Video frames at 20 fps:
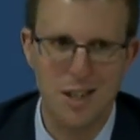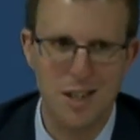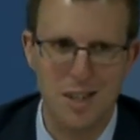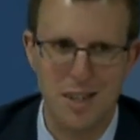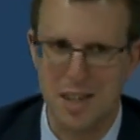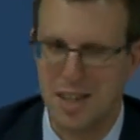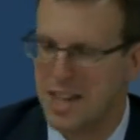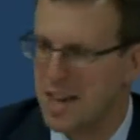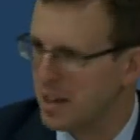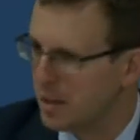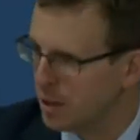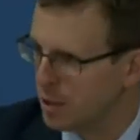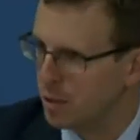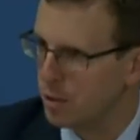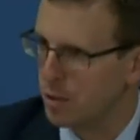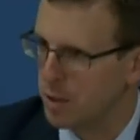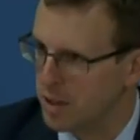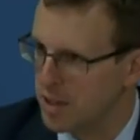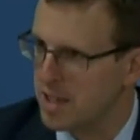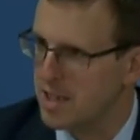it's a technical
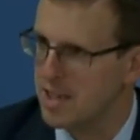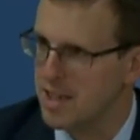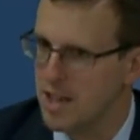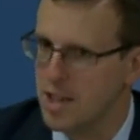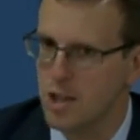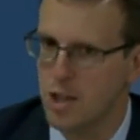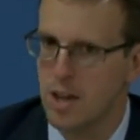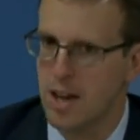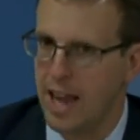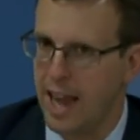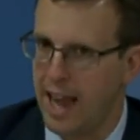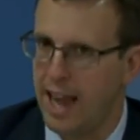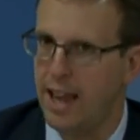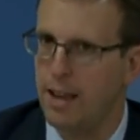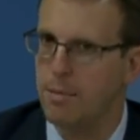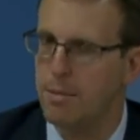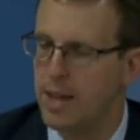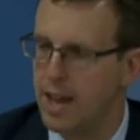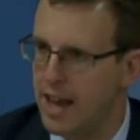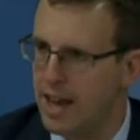organization
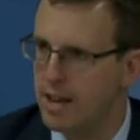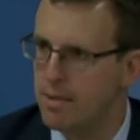aimed at